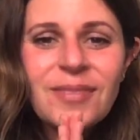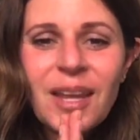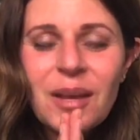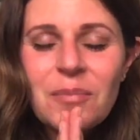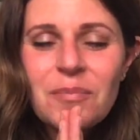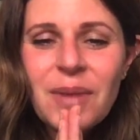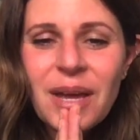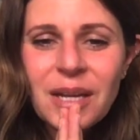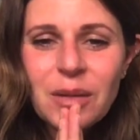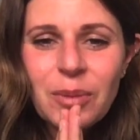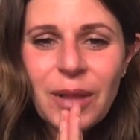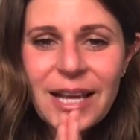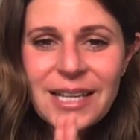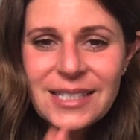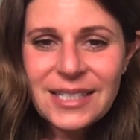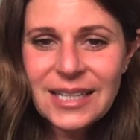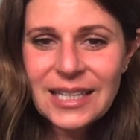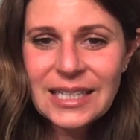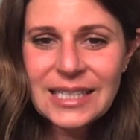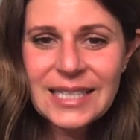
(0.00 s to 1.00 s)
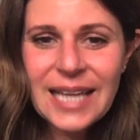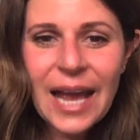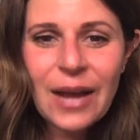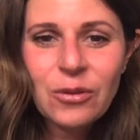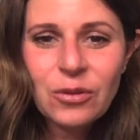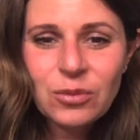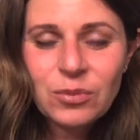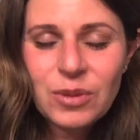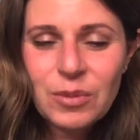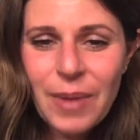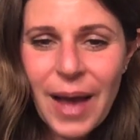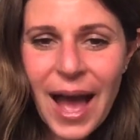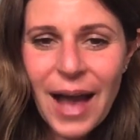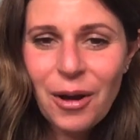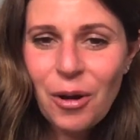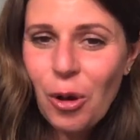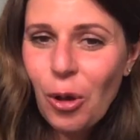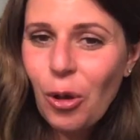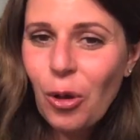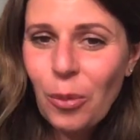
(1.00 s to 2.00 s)
many blessings. I will be
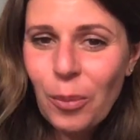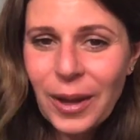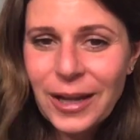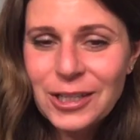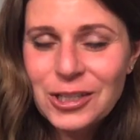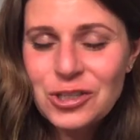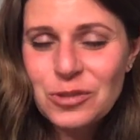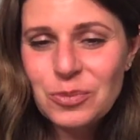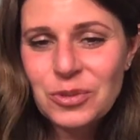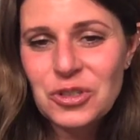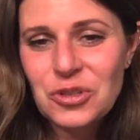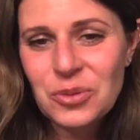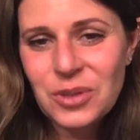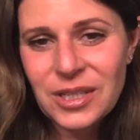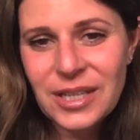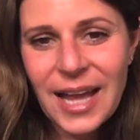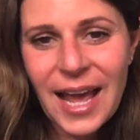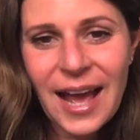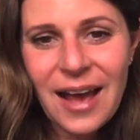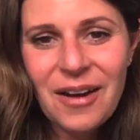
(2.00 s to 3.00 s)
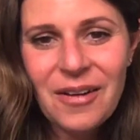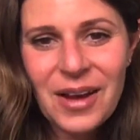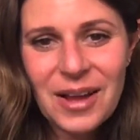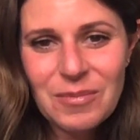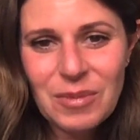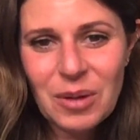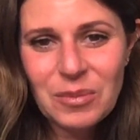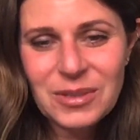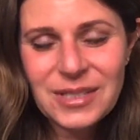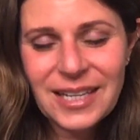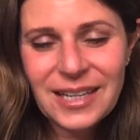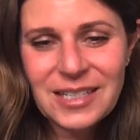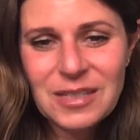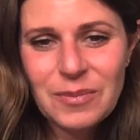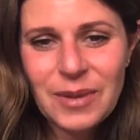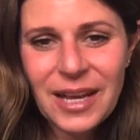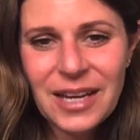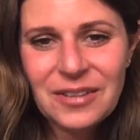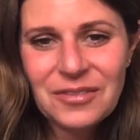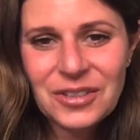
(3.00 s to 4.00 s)
back a whole bunch between now and my
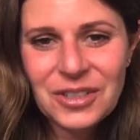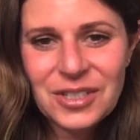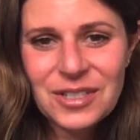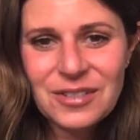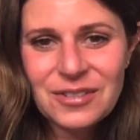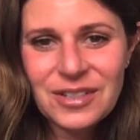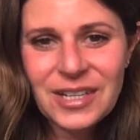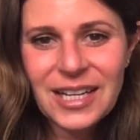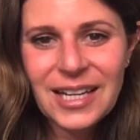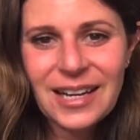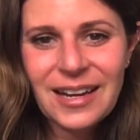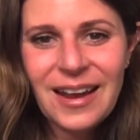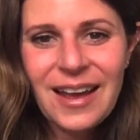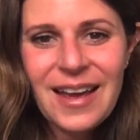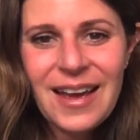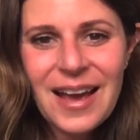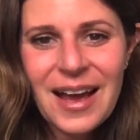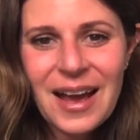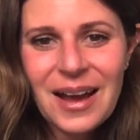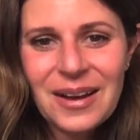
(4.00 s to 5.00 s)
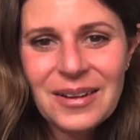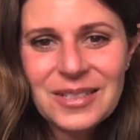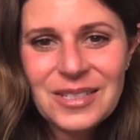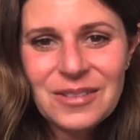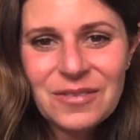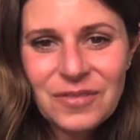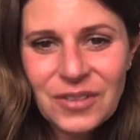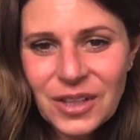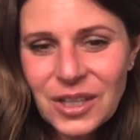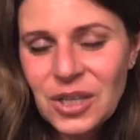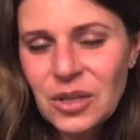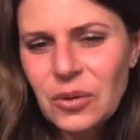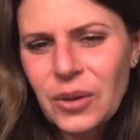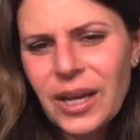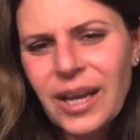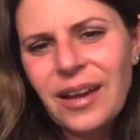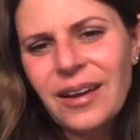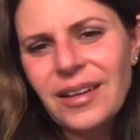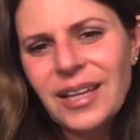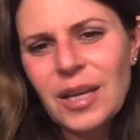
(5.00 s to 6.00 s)
mastectomy anniversary uh, to fill you
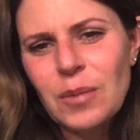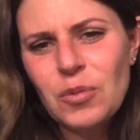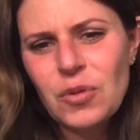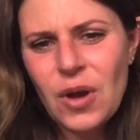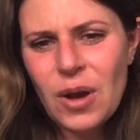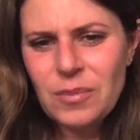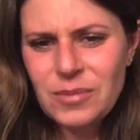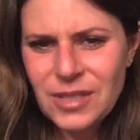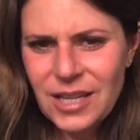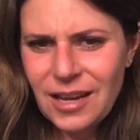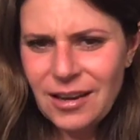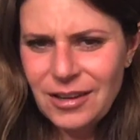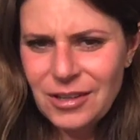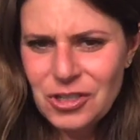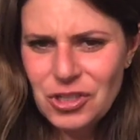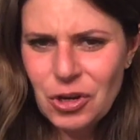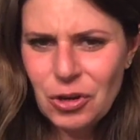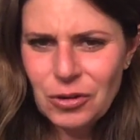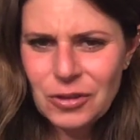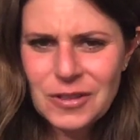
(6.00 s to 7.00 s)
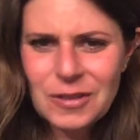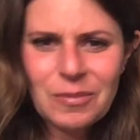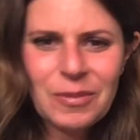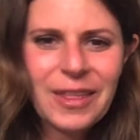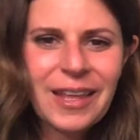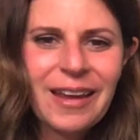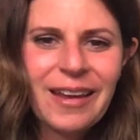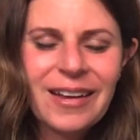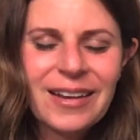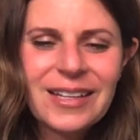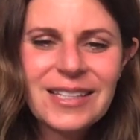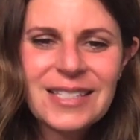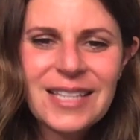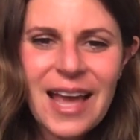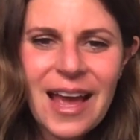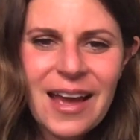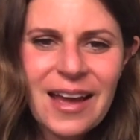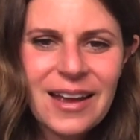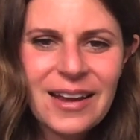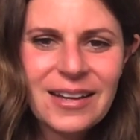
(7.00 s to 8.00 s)
in, keep you updated, show you some things,
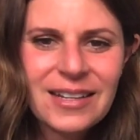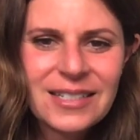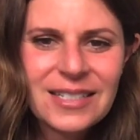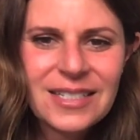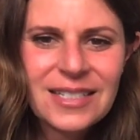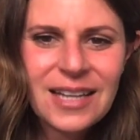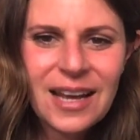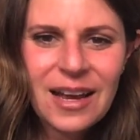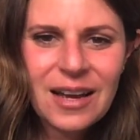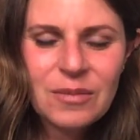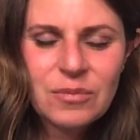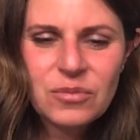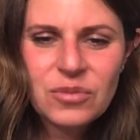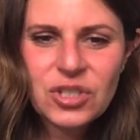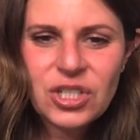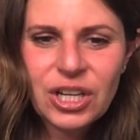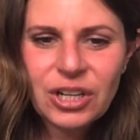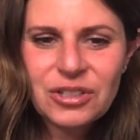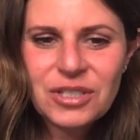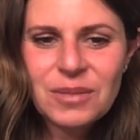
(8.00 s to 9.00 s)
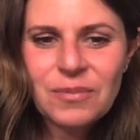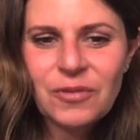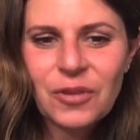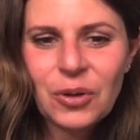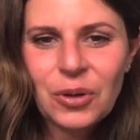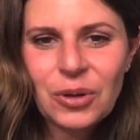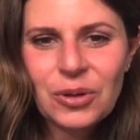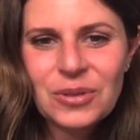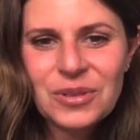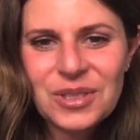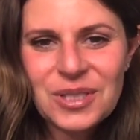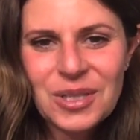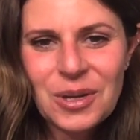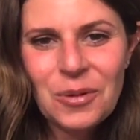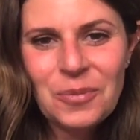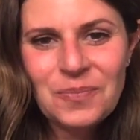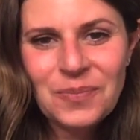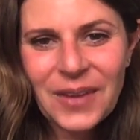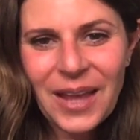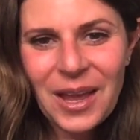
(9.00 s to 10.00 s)
and um, share some photos.
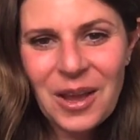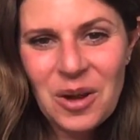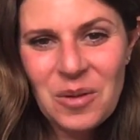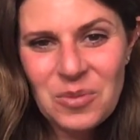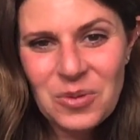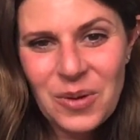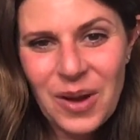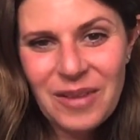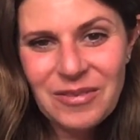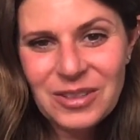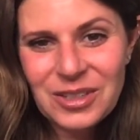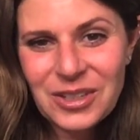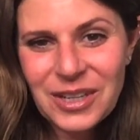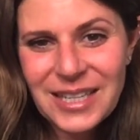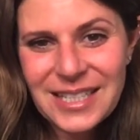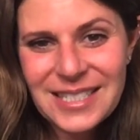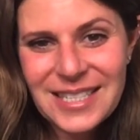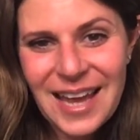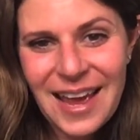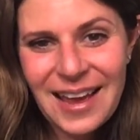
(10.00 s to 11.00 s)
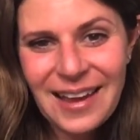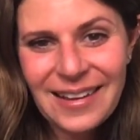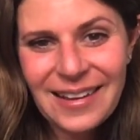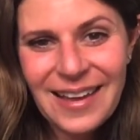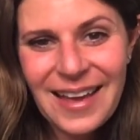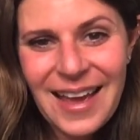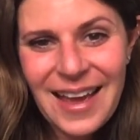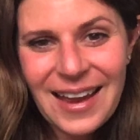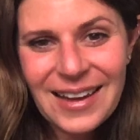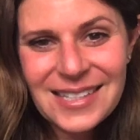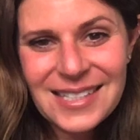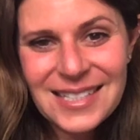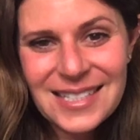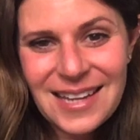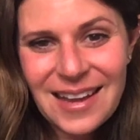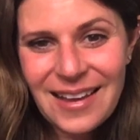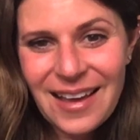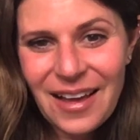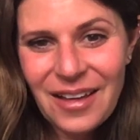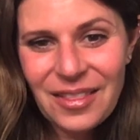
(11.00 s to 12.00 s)
So I hope you have a great day.
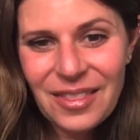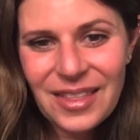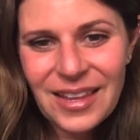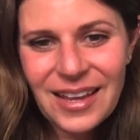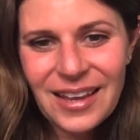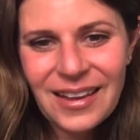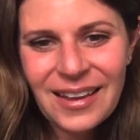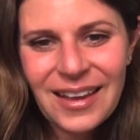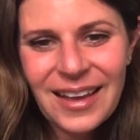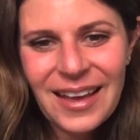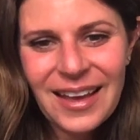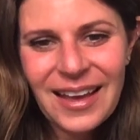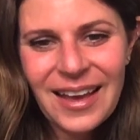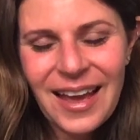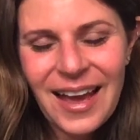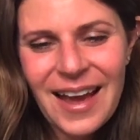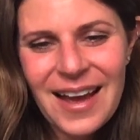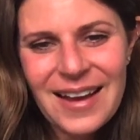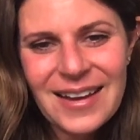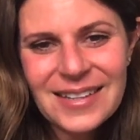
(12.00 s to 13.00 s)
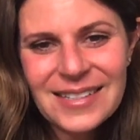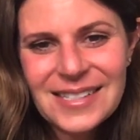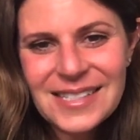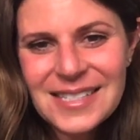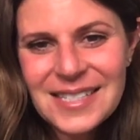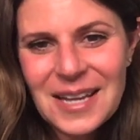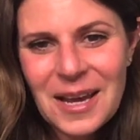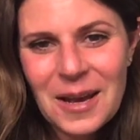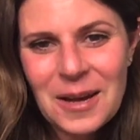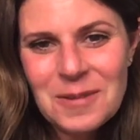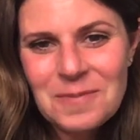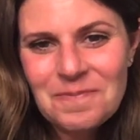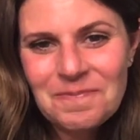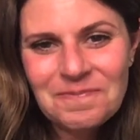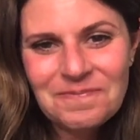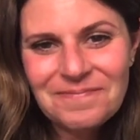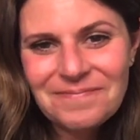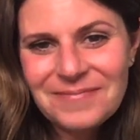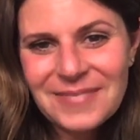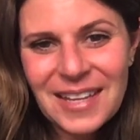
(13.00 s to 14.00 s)
Stay healthy. And
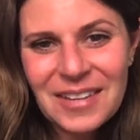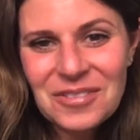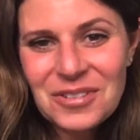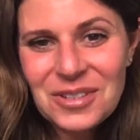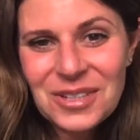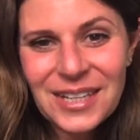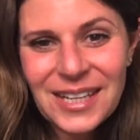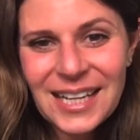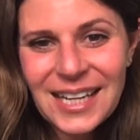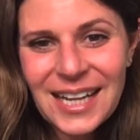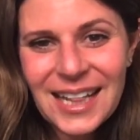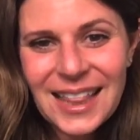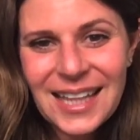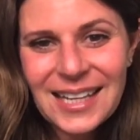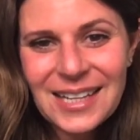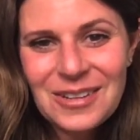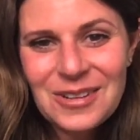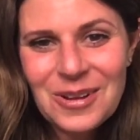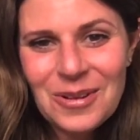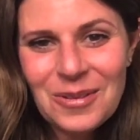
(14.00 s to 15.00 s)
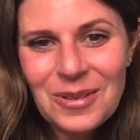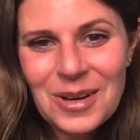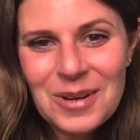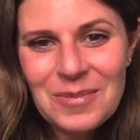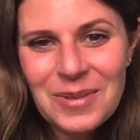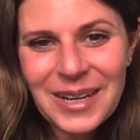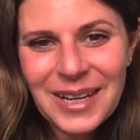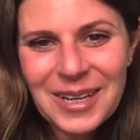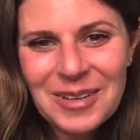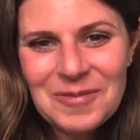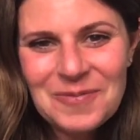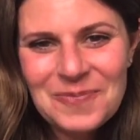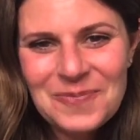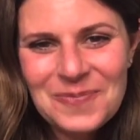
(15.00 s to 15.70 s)
um, if you need anything, you know that I'm here.